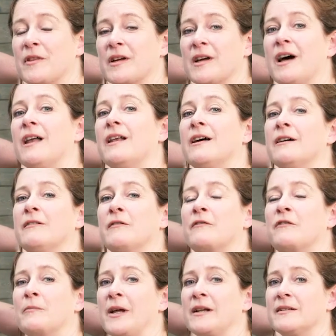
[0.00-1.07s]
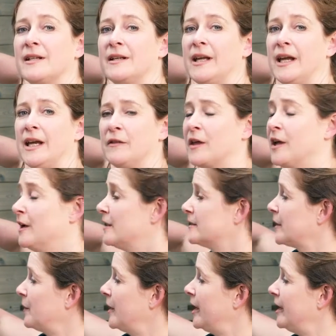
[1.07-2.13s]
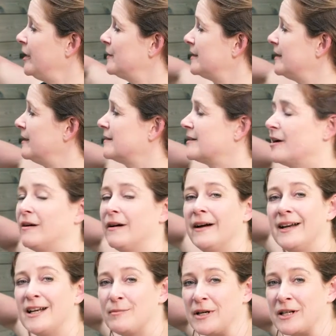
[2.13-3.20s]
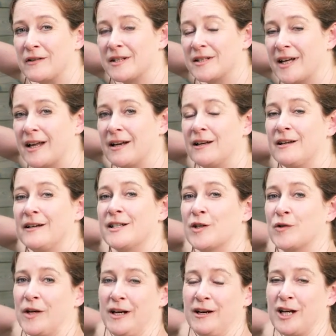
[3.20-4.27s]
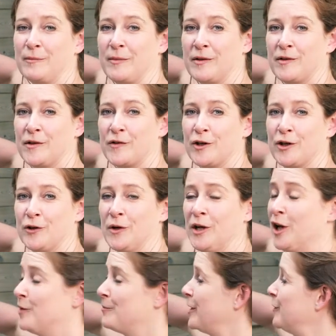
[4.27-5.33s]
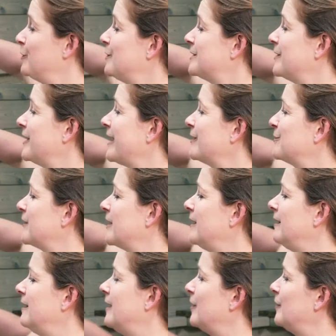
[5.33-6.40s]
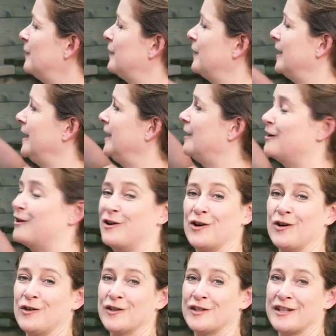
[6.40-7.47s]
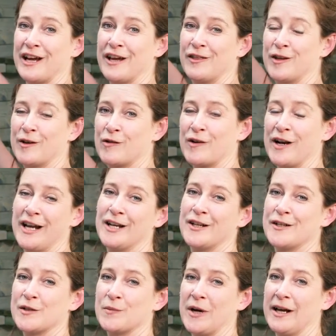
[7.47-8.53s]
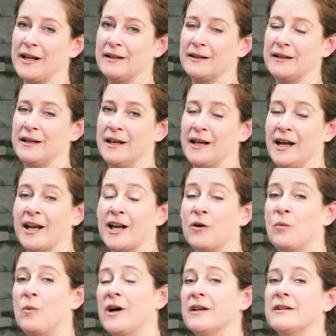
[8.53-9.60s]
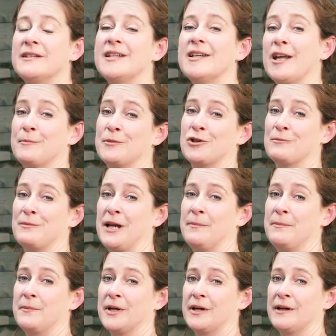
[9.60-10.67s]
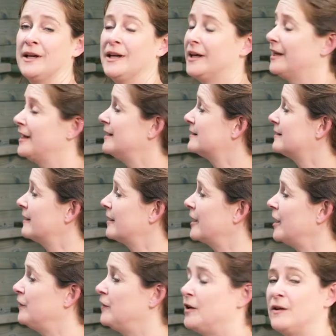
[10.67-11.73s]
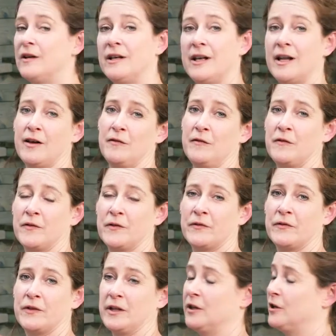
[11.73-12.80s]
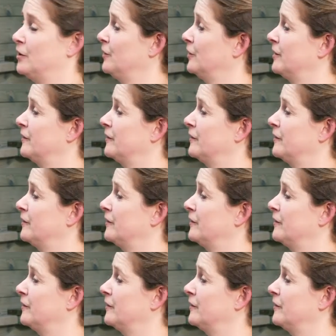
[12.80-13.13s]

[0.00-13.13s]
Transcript: the colour from underneath. So here you see a tiny bit of the tannalised green coming through, but you also get all the lovely knots and the grain as well. Now one tip to remember is that if you love the look